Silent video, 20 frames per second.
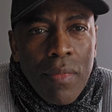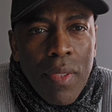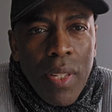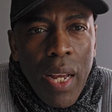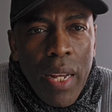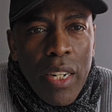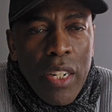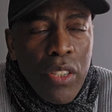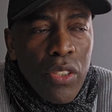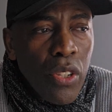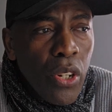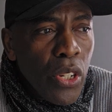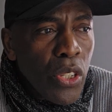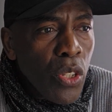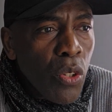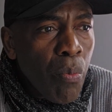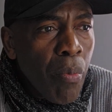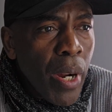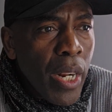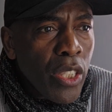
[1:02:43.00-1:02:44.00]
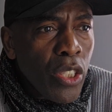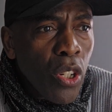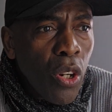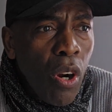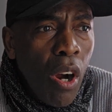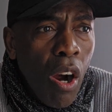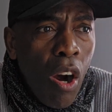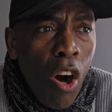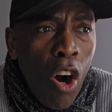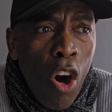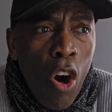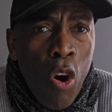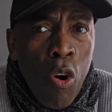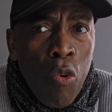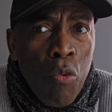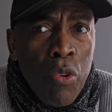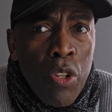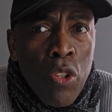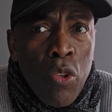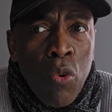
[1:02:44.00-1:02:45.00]
And it doesn't matter
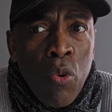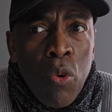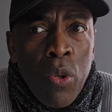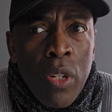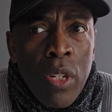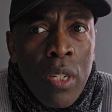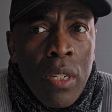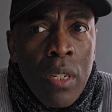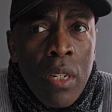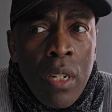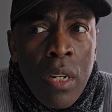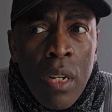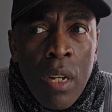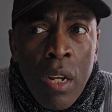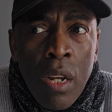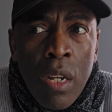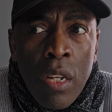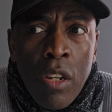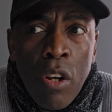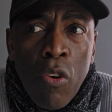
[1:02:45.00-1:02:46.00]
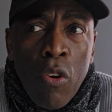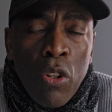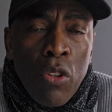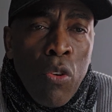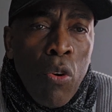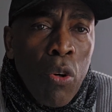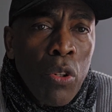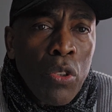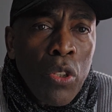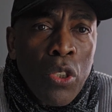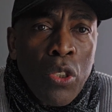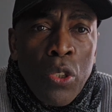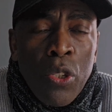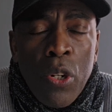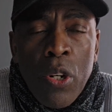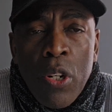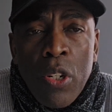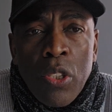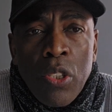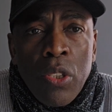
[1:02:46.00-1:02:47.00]
how you you could go to
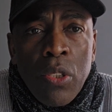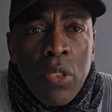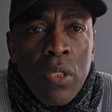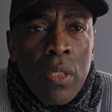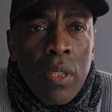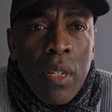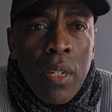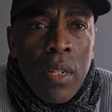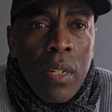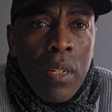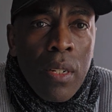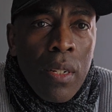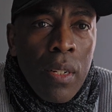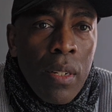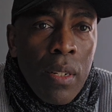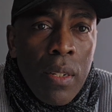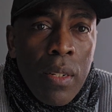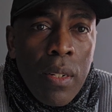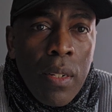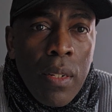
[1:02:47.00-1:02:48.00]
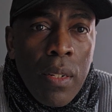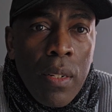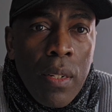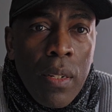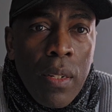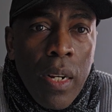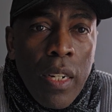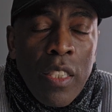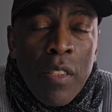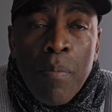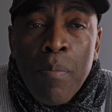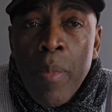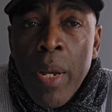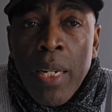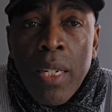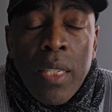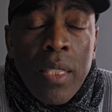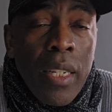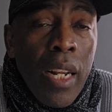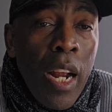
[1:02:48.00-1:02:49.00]
church as
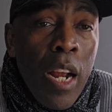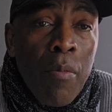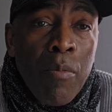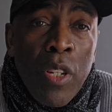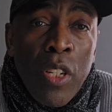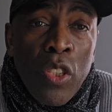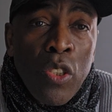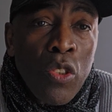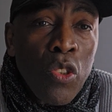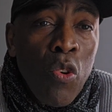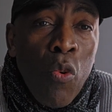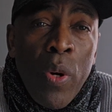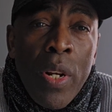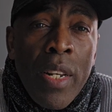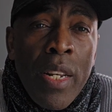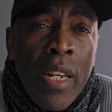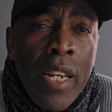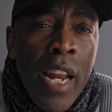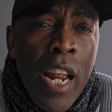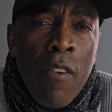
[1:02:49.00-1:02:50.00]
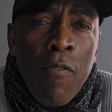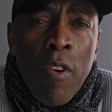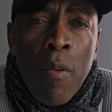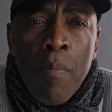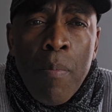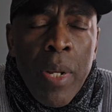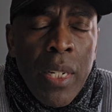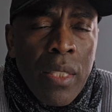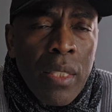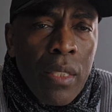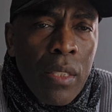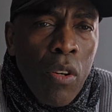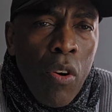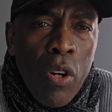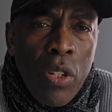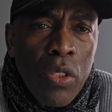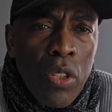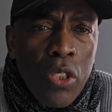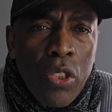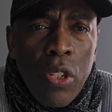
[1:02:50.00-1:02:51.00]
many times as you will never miss
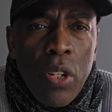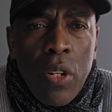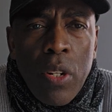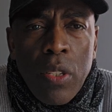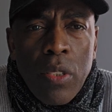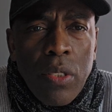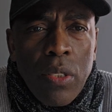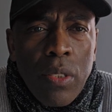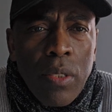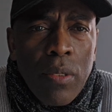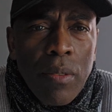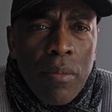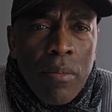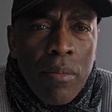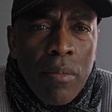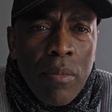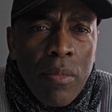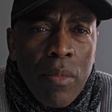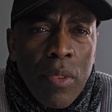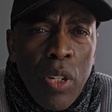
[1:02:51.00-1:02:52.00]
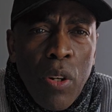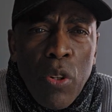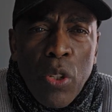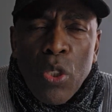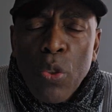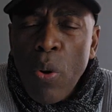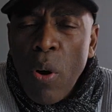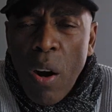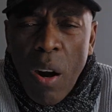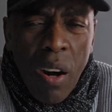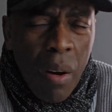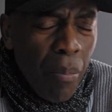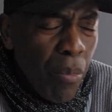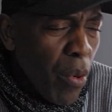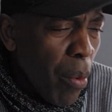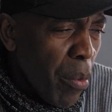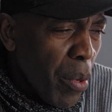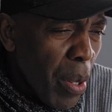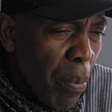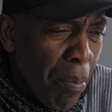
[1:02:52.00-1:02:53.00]
going to church. You go to up
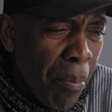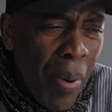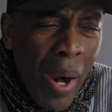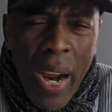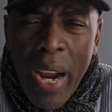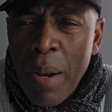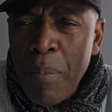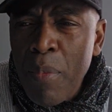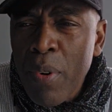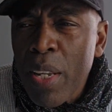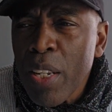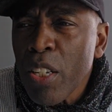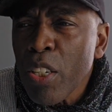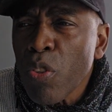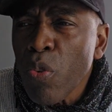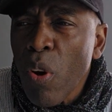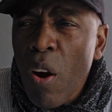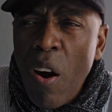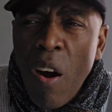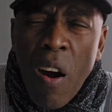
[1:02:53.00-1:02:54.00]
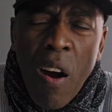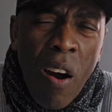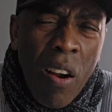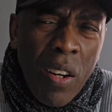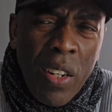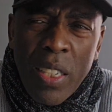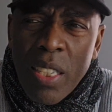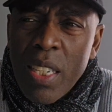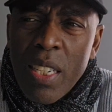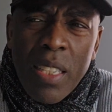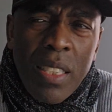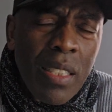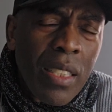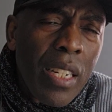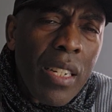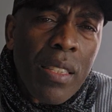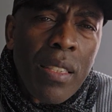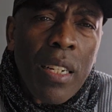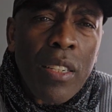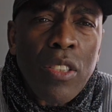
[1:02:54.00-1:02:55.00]
with the Bible and you do all of these
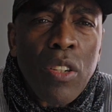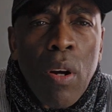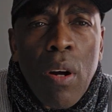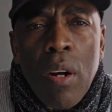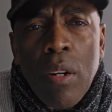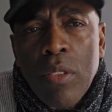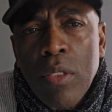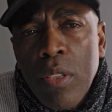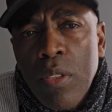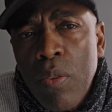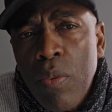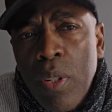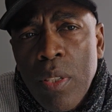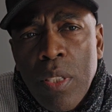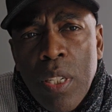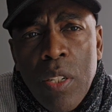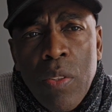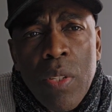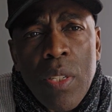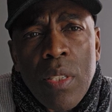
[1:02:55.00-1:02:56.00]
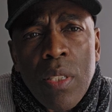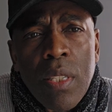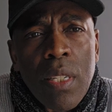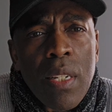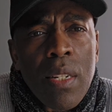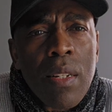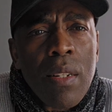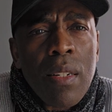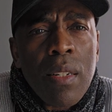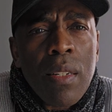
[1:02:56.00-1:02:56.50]
things that you ought to do as a Christian.